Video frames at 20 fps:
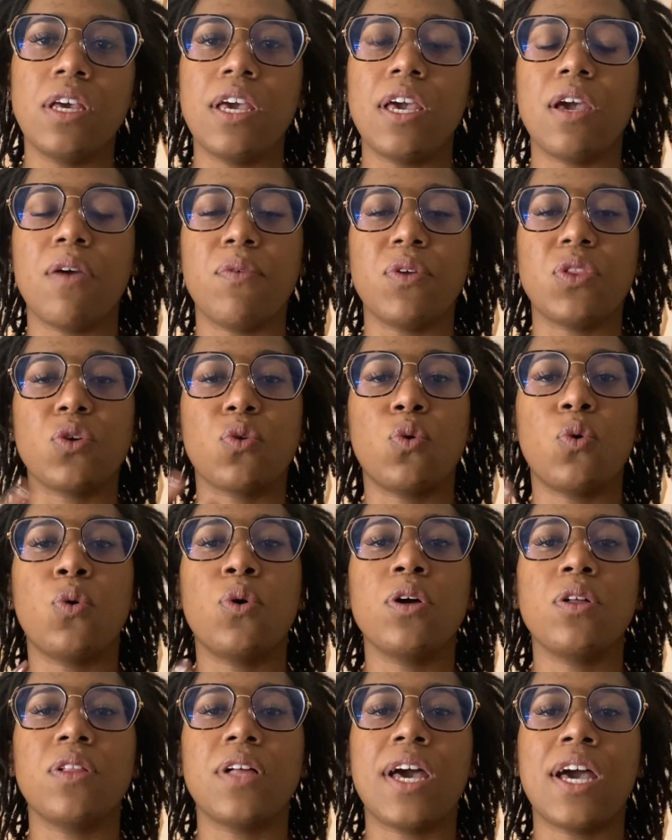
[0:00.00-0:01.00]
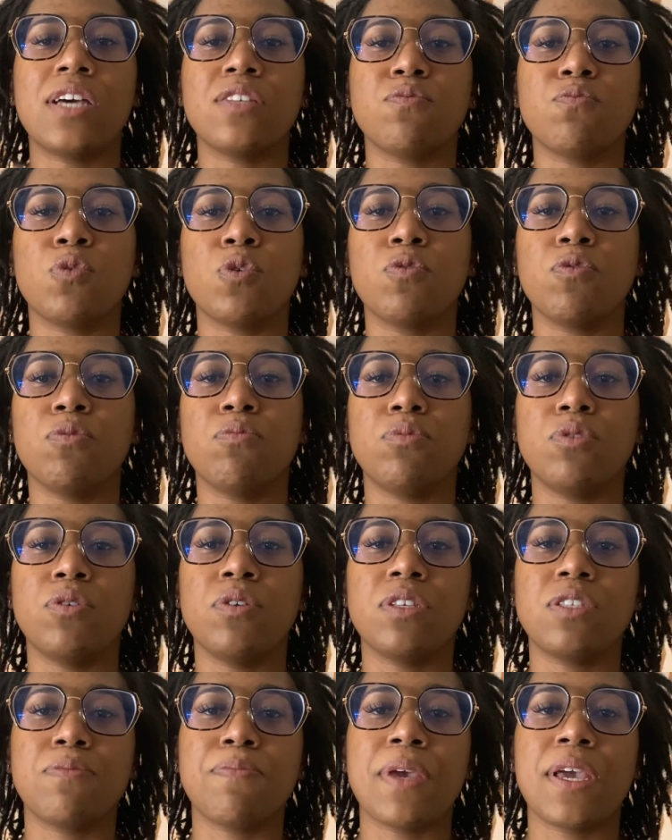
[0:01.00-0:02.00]
and with the coil it has more room to
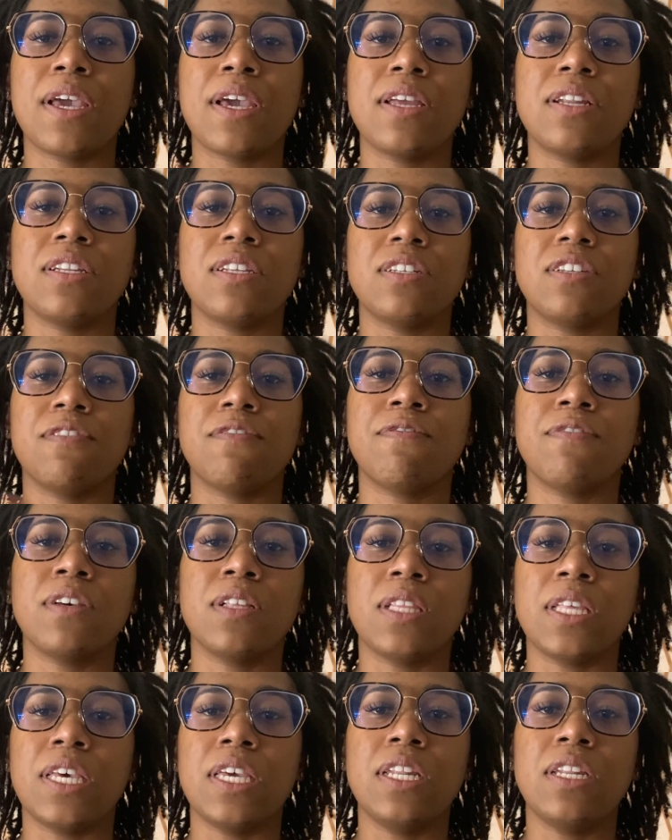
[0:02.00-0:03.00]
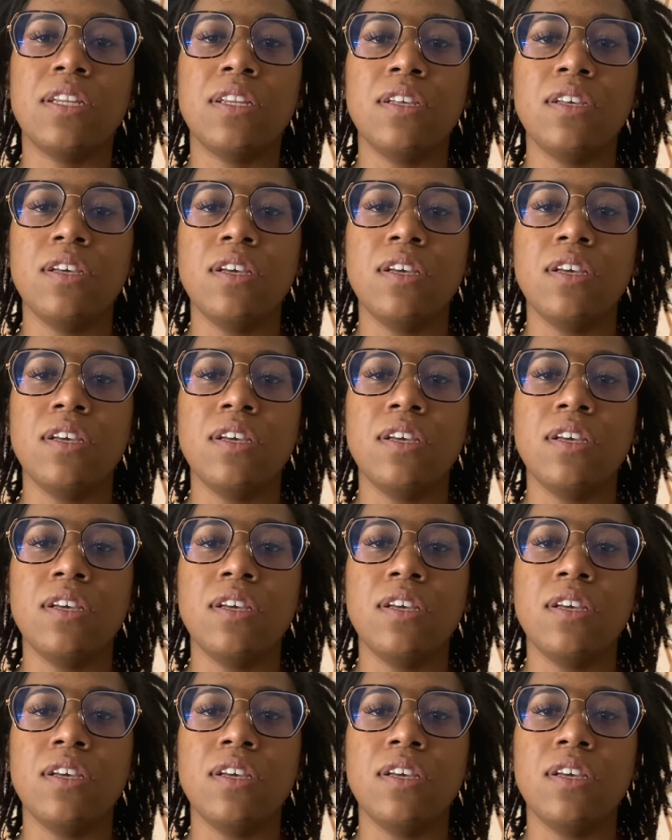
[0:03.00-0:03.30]
expand and to fill in,